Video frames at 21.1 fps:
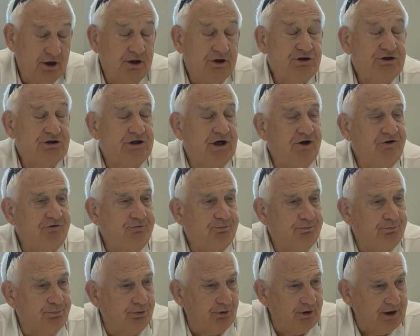
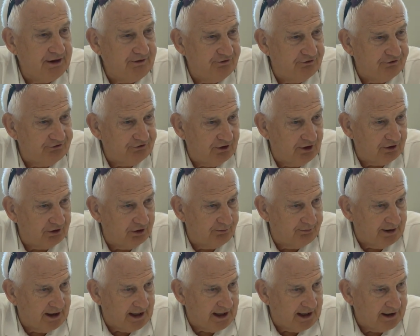just bring the sucker
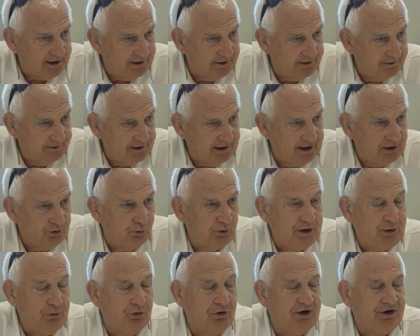back and
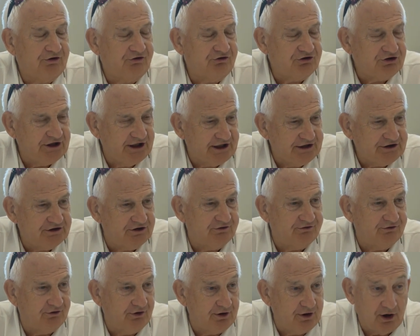we will exchange it
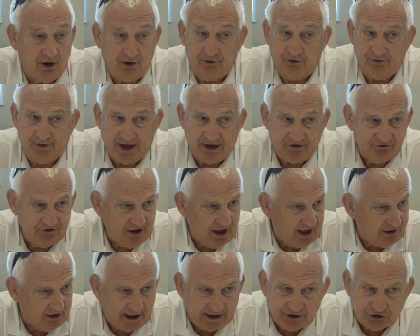for another. And that's
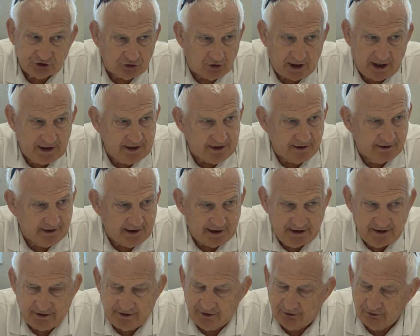not like a trade in.
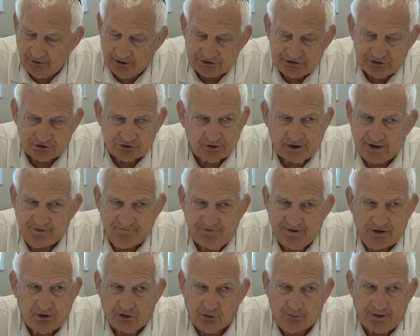Any dealer will let you trade a
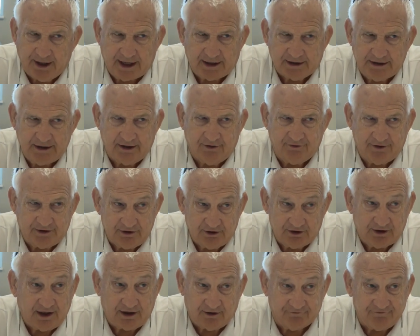vehicle back in. That
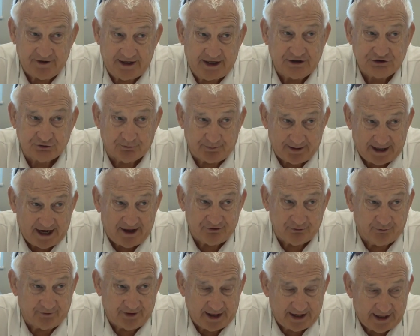you take a financial
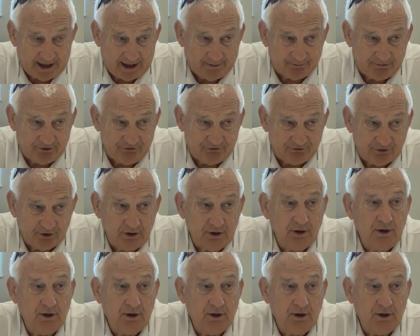bath when that happens.